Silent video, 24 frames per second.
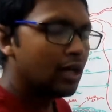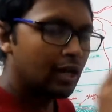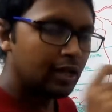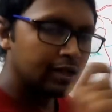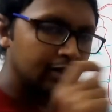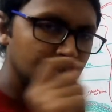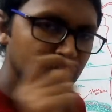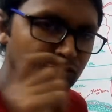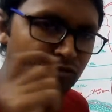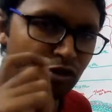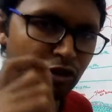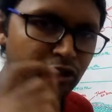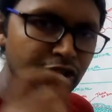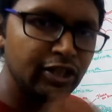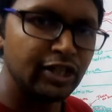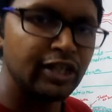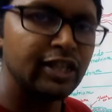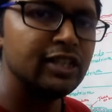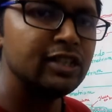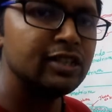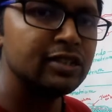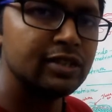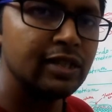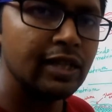at the
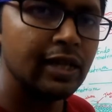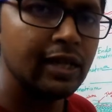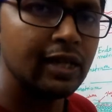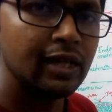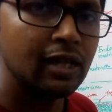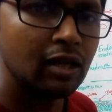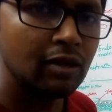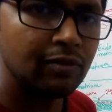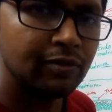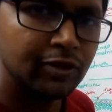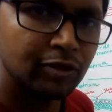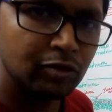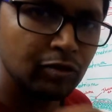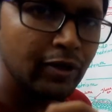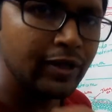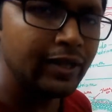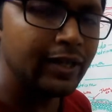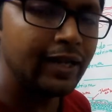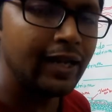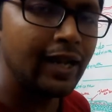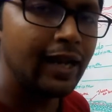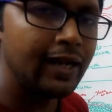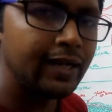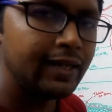14th day of a
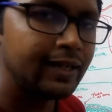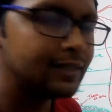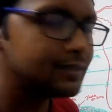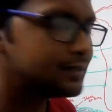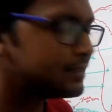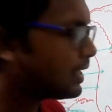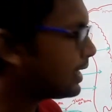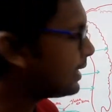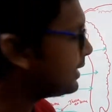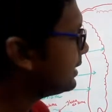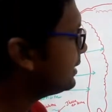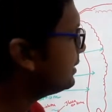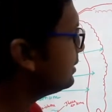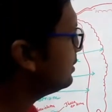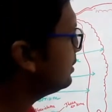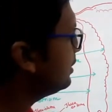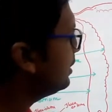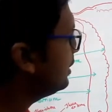28-day cycle.